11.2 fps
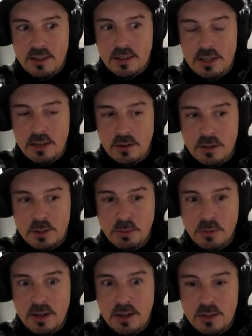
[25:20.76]
you know
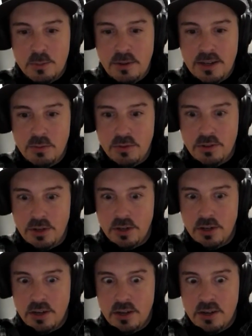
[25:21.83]
exploring the space with
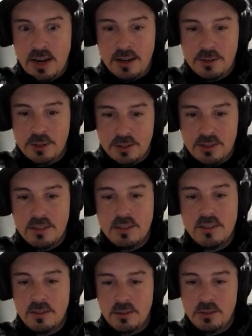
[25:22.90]
your characters
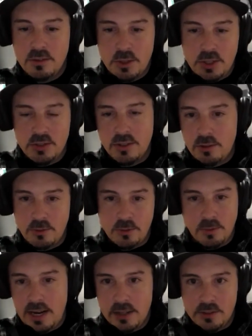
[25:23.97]
usually through
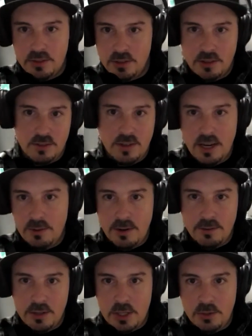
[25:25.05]
rounds or
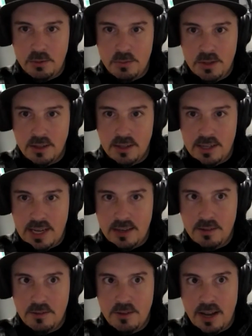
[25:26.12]
however you delineate
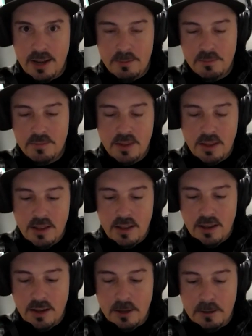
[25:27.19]
time
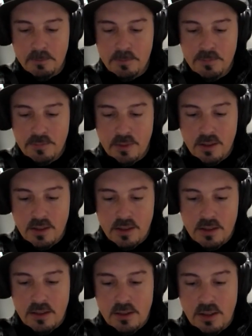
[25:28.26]
um
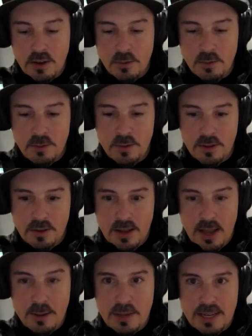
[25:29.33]
you know the
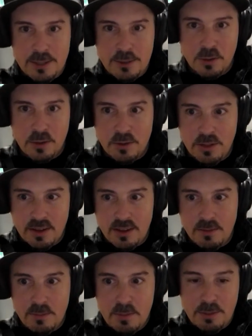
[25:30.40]
enemies or
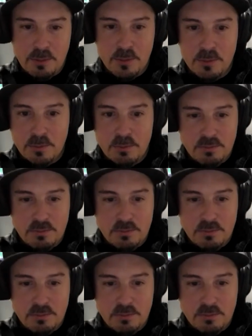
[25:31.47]
the people